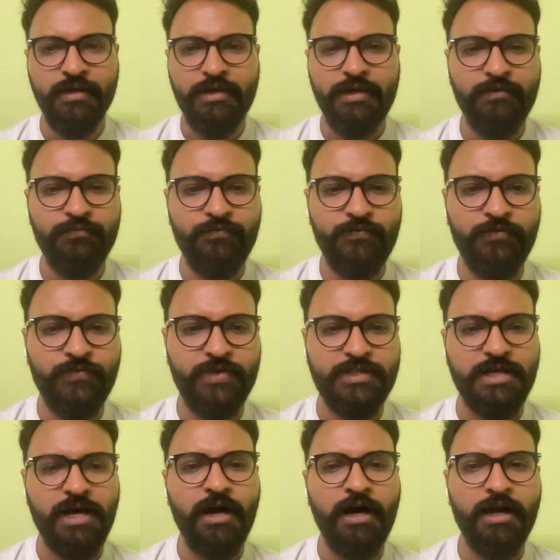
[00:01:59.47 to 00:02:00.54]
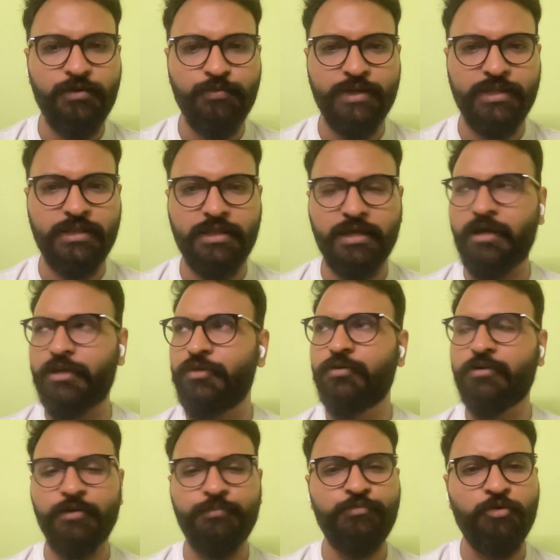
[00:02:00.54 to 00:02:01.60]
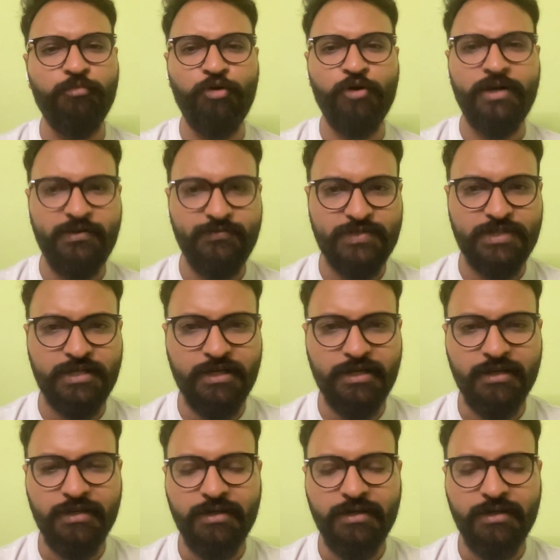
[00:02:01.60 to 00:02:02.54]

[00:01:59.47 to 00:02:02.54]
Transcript: If it's art with uh, you know crypto motifs in it,